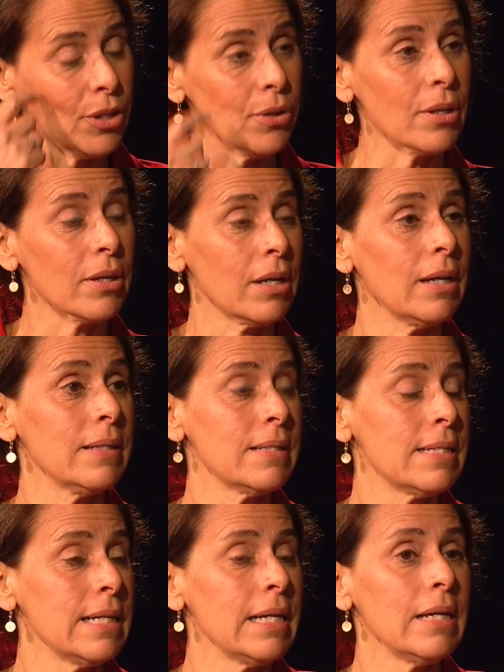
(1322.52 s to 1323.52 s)
New York yes.
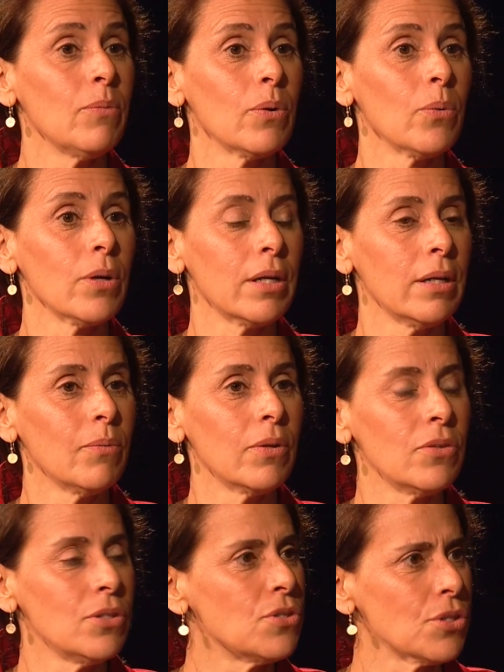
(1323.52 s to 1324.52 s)
State. We're working
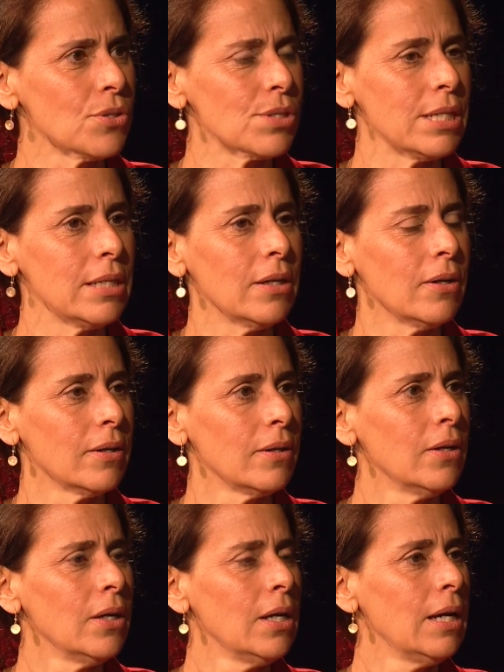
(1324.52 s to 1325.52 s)
with New Jersey
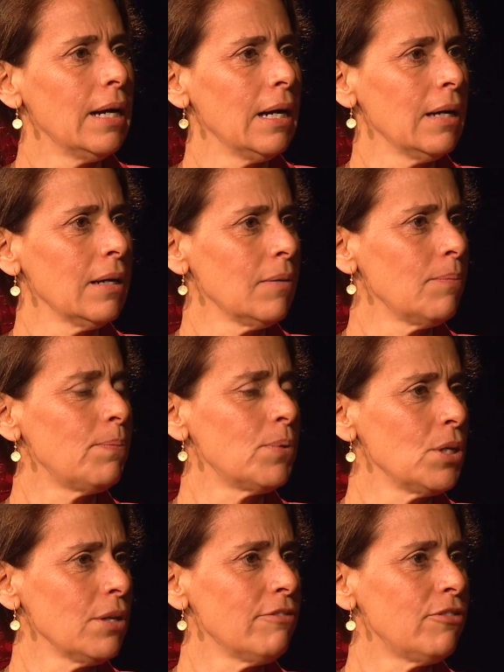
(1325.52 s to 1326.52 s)
on uh,
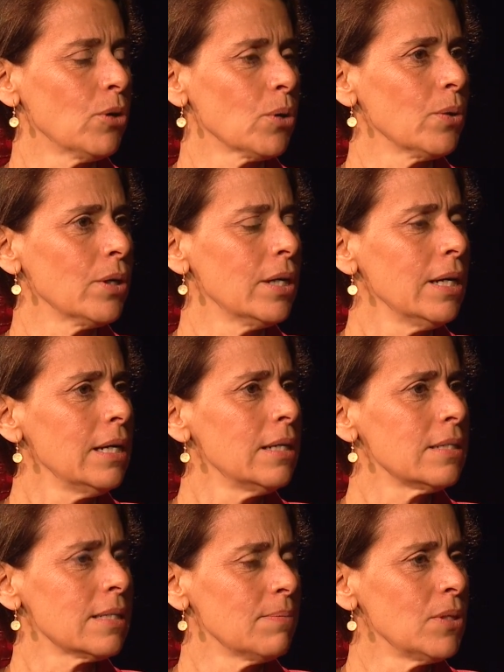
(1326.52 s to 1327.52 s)
putting forward
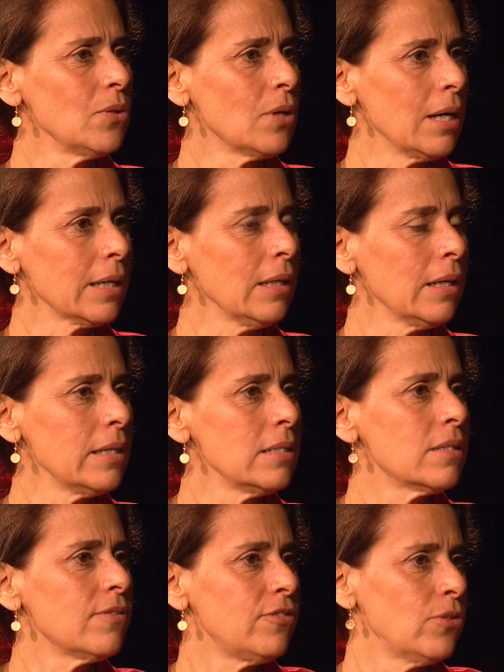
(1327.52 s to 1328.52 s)
some new
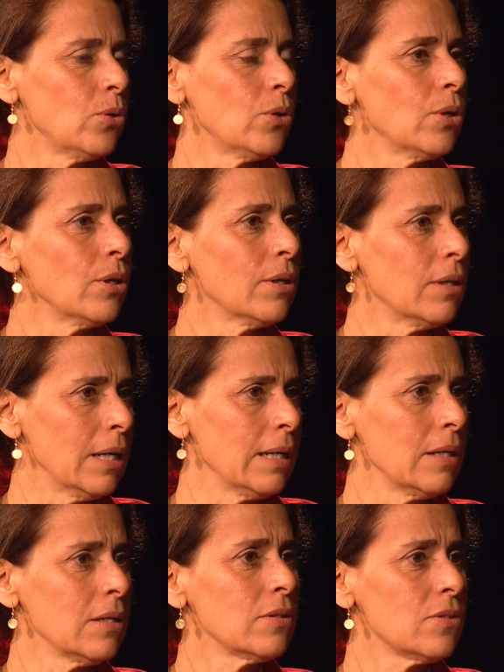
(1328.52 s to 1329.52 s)
guidelines for uh,
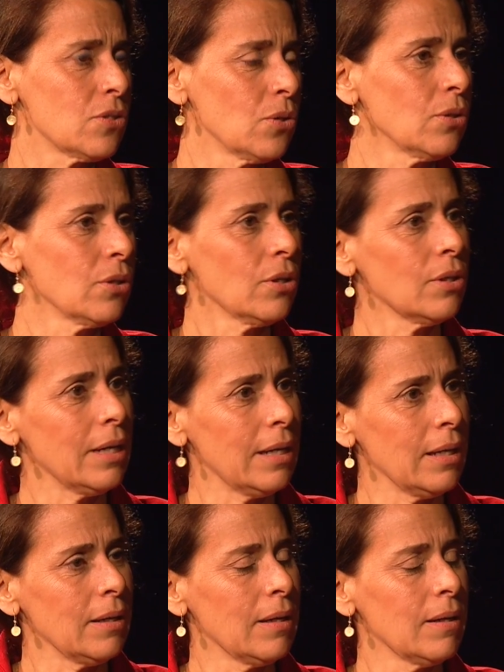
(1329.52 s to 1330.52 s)
solar, uh,
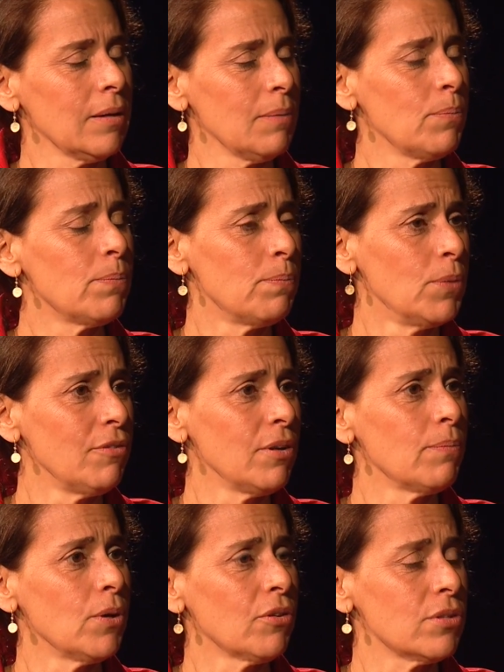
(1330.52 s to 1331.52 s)
uh
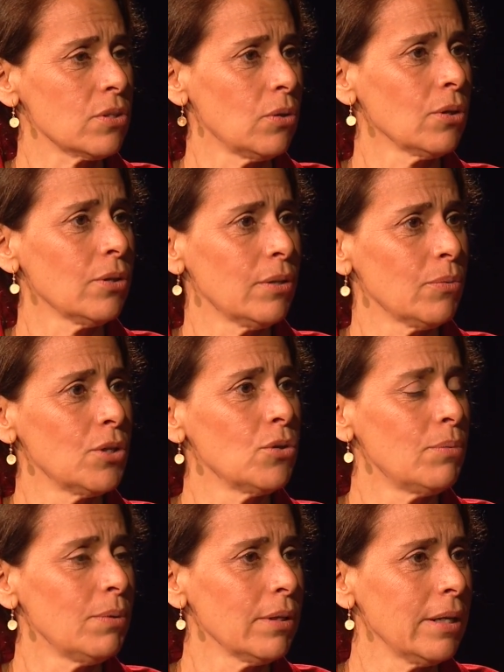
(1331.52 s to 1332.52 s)
moving both solar and
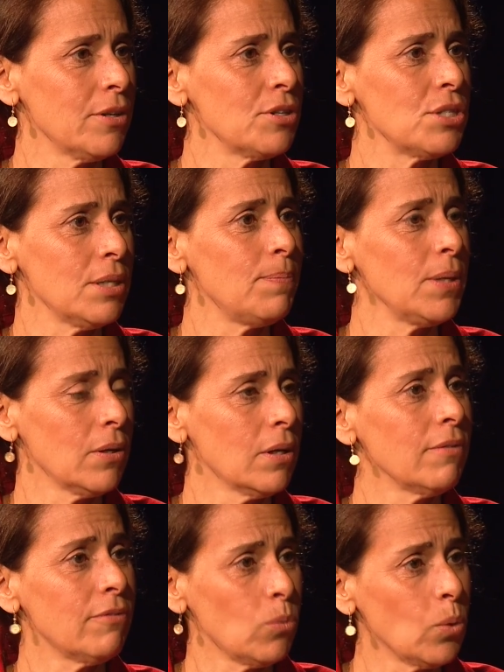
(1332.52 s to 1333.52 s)
renewable energy
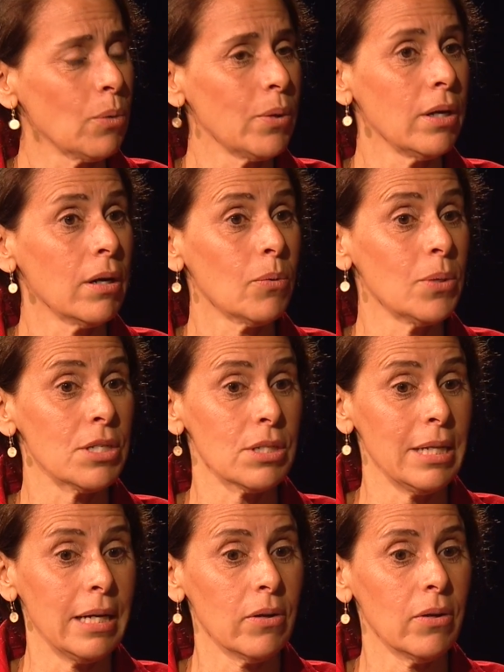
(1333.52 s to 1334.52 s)
beyond where we are,
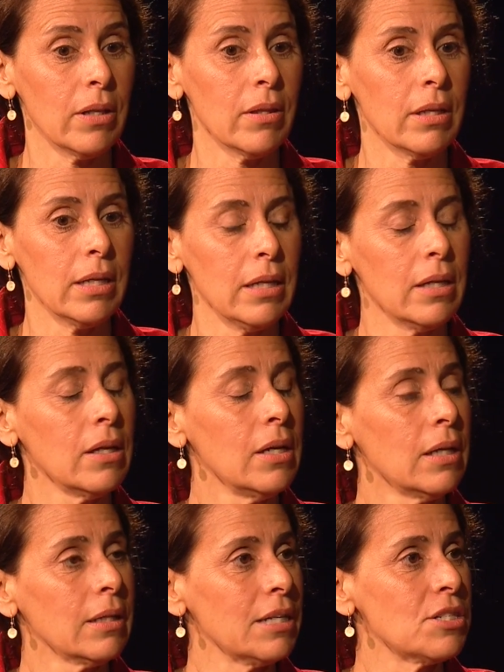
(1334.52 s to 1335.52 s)
which now the
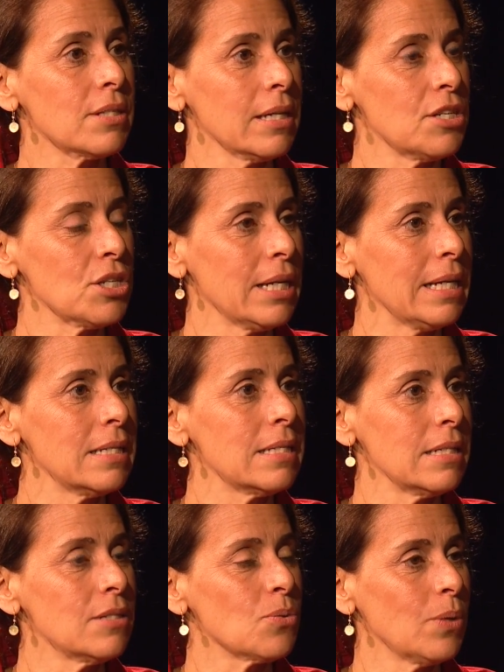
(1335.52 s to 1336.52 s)
legislation
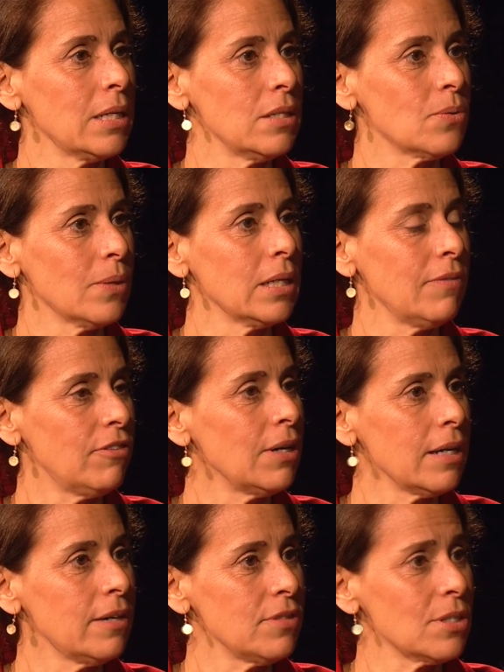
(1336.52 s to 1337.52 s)
ends in
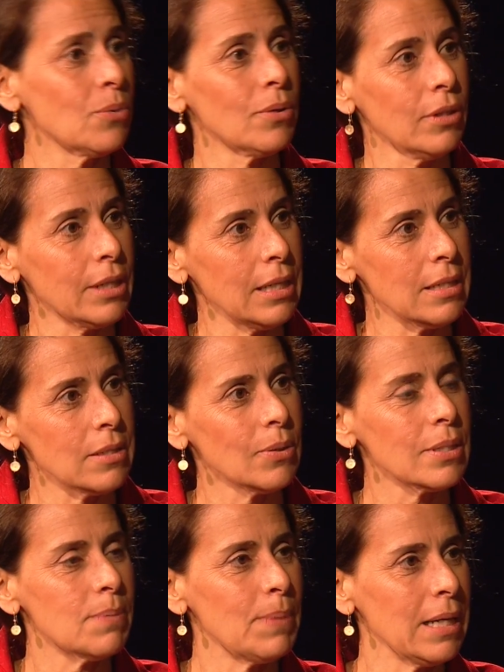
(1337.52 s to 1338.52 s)
2025. So we're looking to
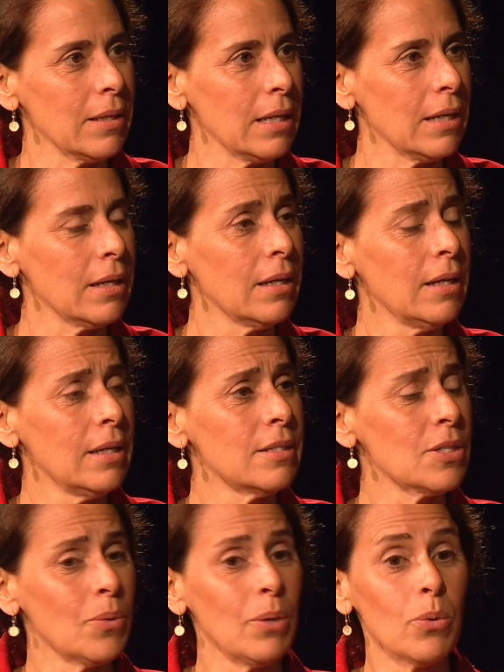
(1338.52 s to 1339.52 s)
expand that.
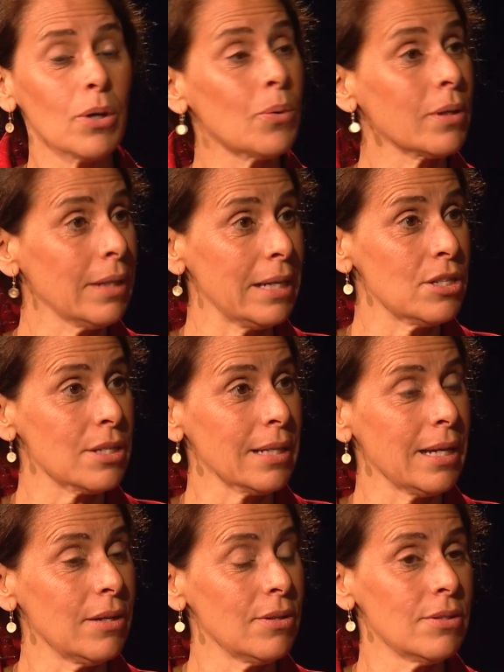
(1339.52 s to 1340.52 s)
So we work with
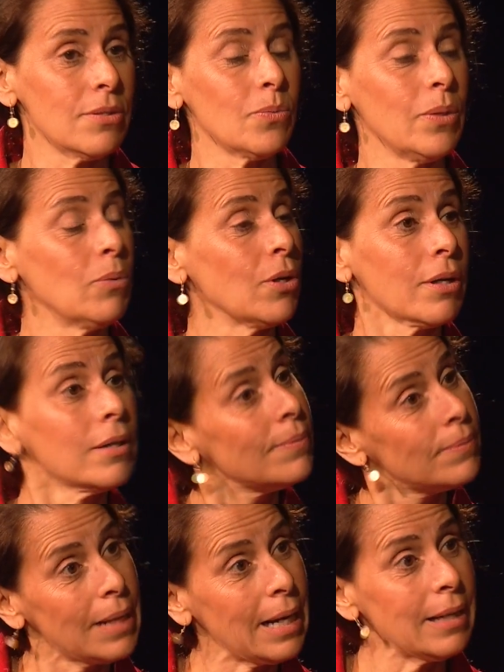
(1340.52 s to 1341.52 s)
legislators. We work
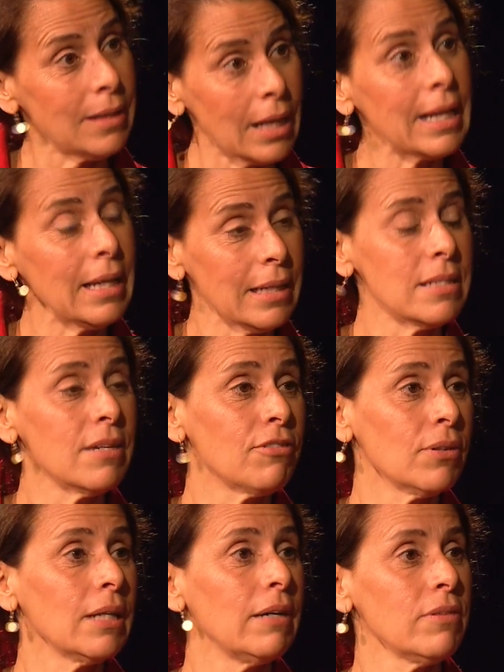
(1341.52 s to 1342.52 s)
at, again,
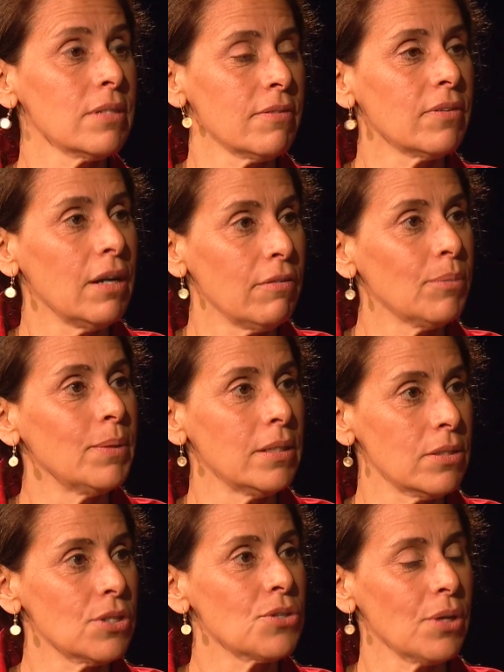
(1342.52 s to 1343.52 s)
different levels of
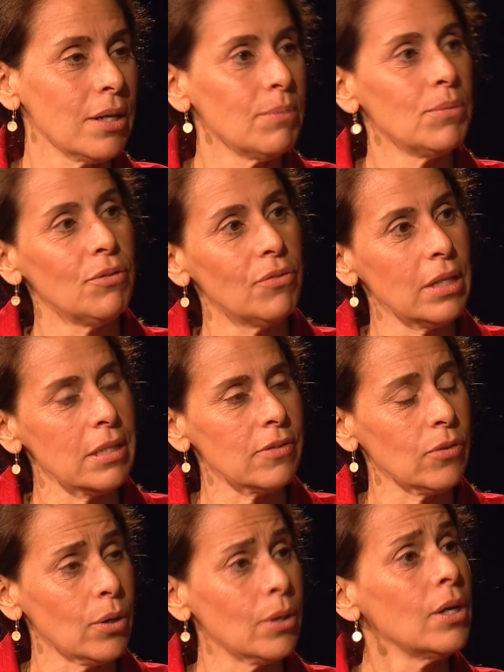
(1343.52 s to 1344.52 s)
government to try to move things
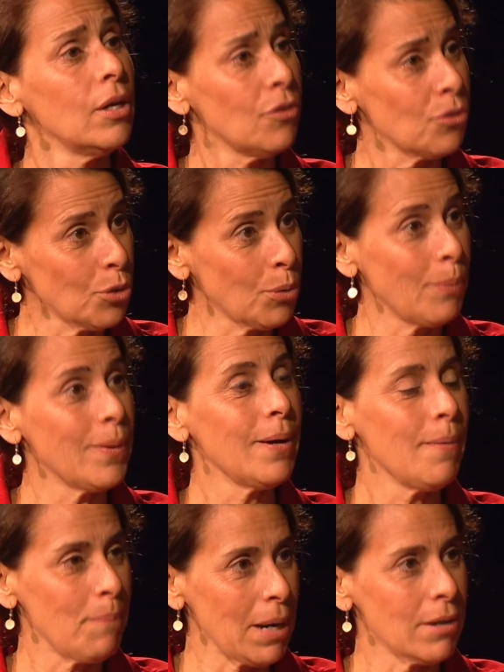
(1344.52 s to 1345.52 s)
forward through
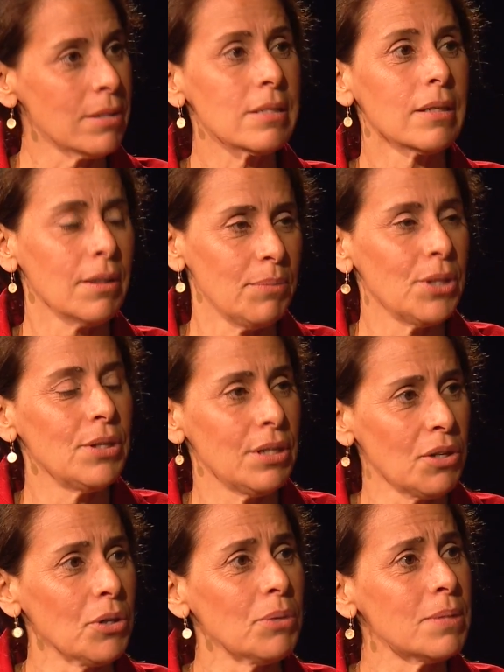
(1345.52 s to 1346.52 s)
parents and community
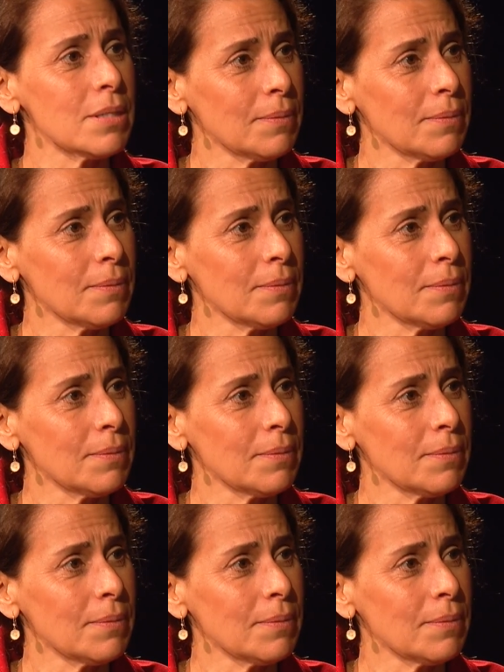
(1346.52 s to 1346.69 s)
groups.